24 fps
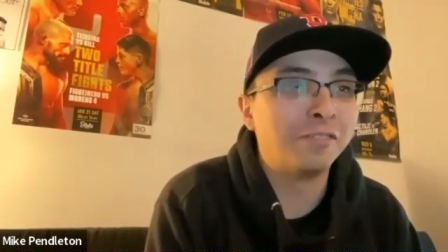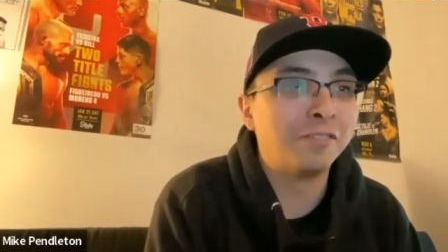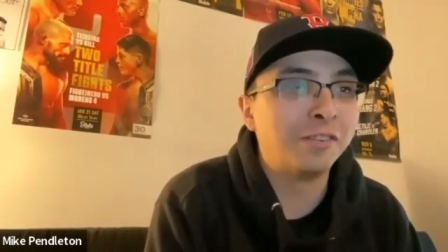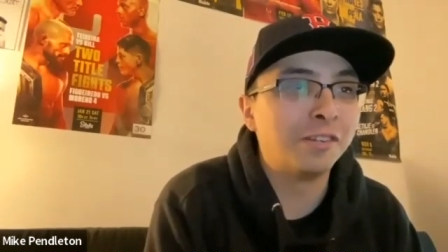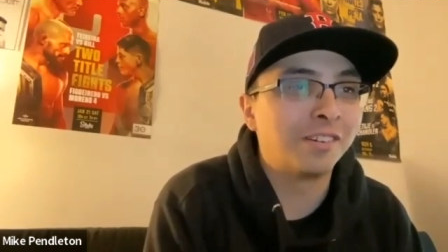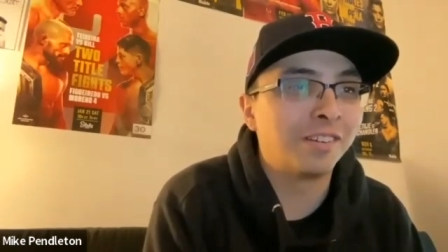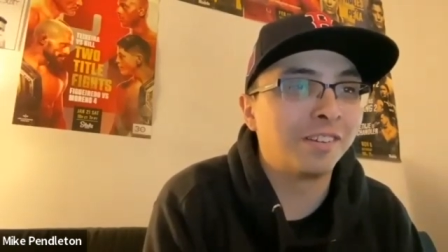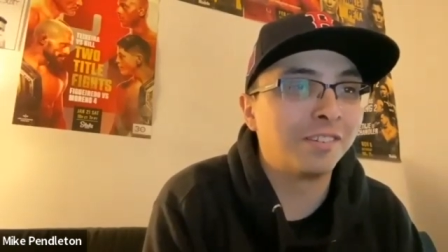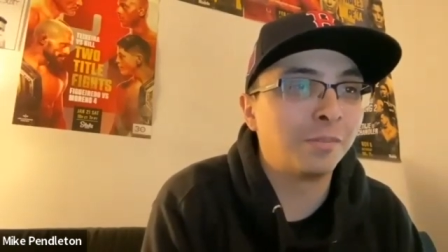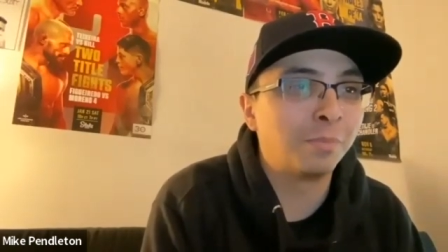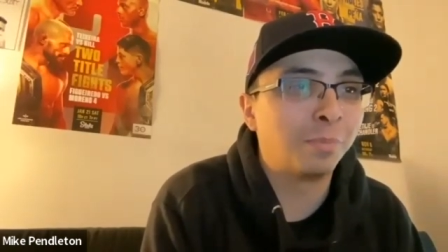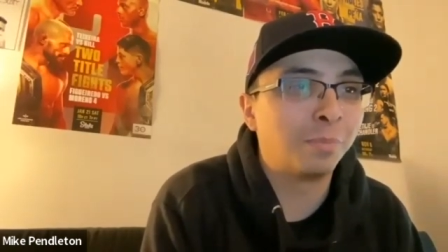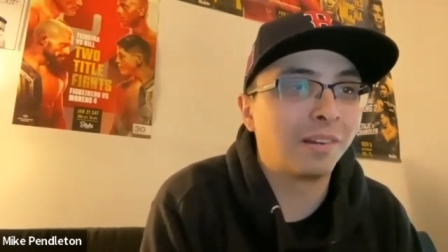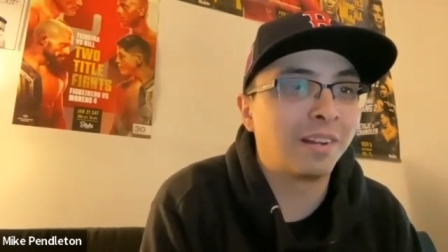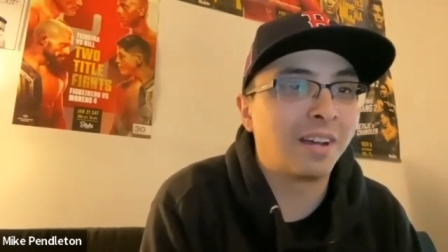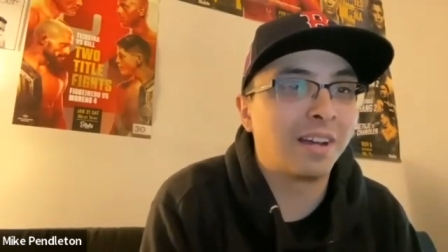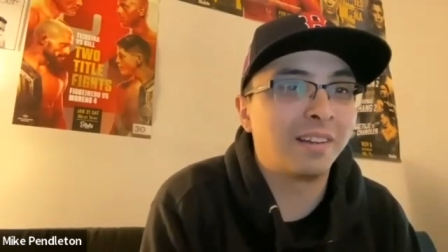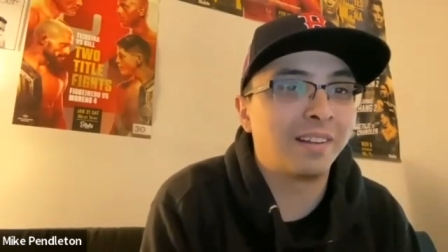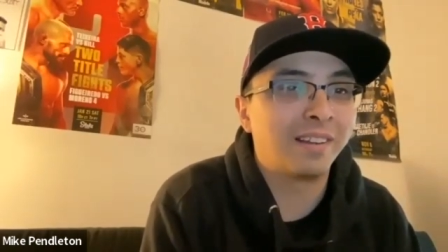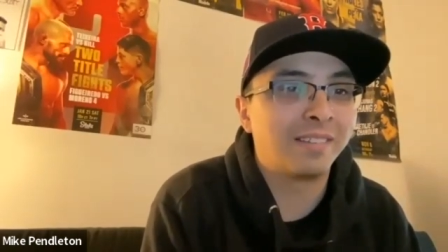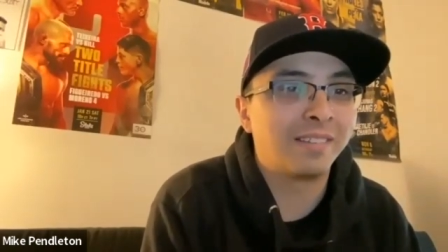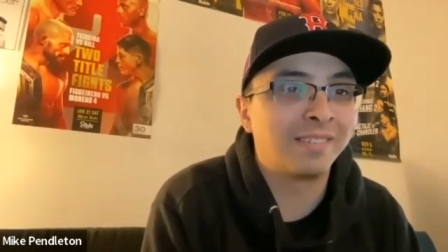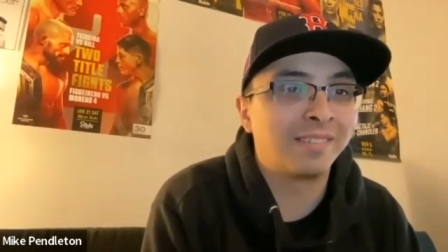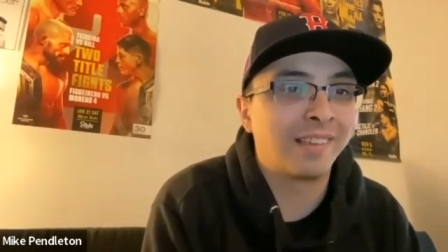you 'cause you put
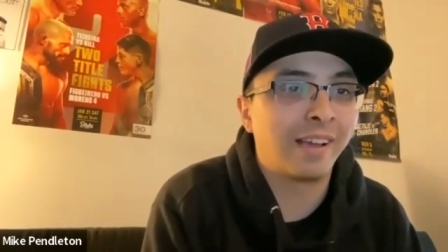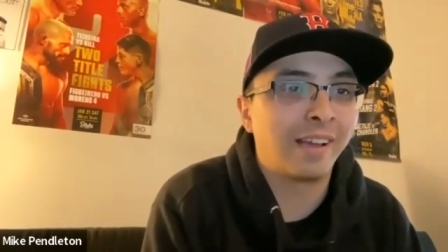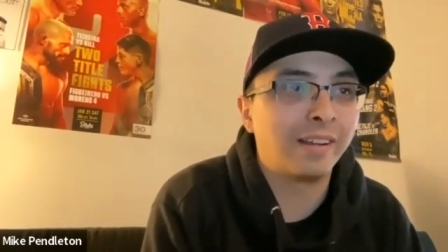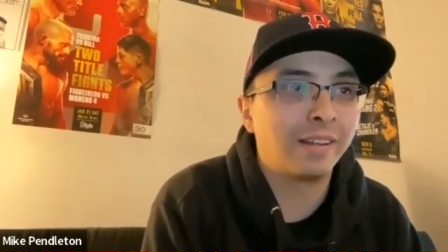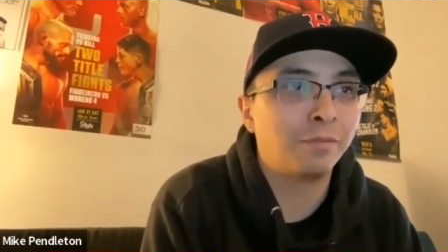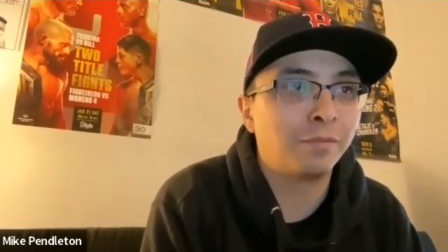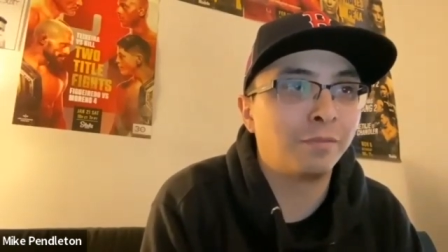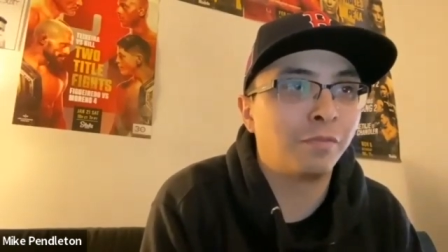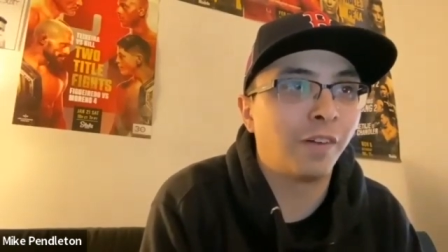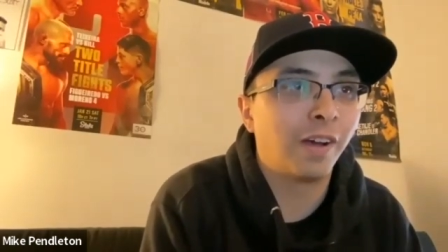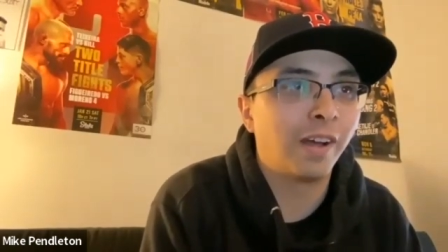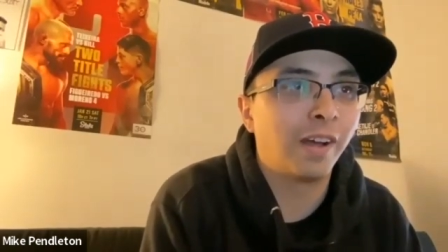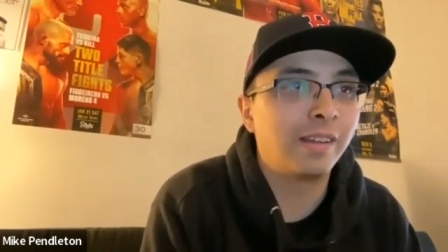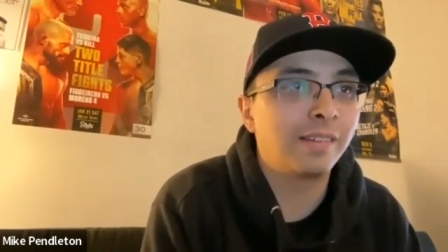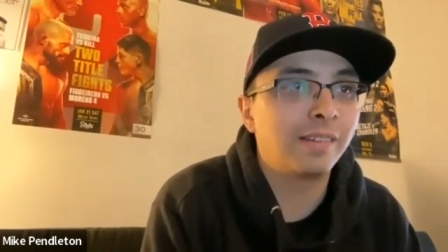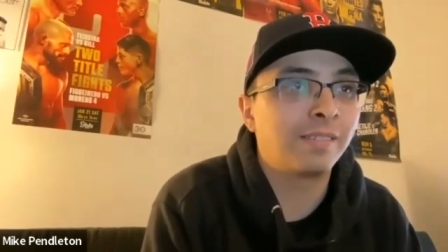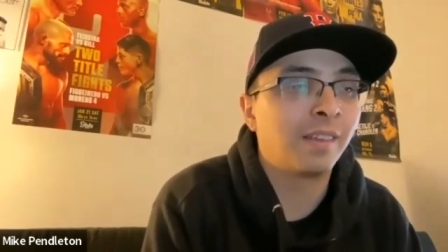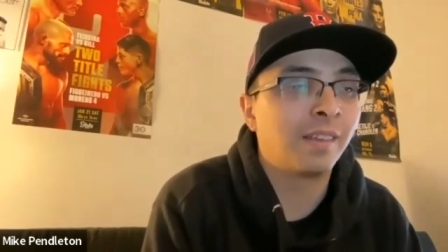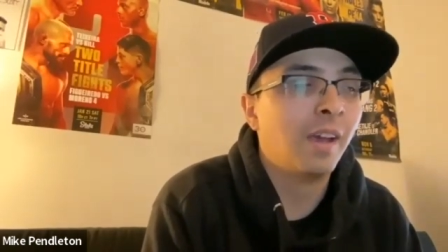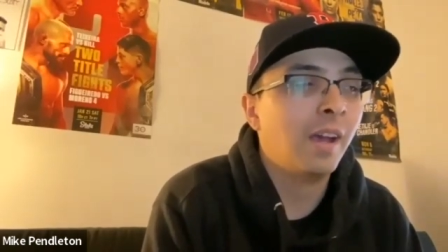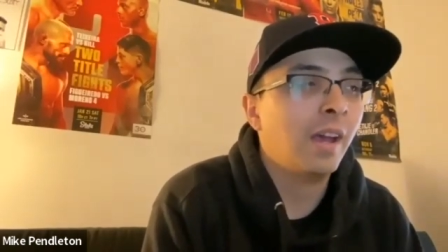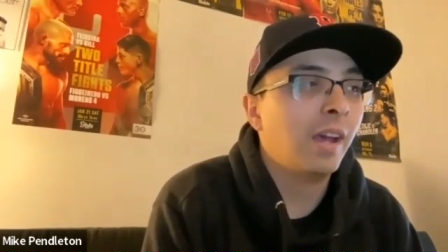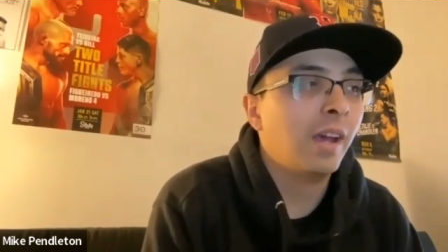on exciting fights,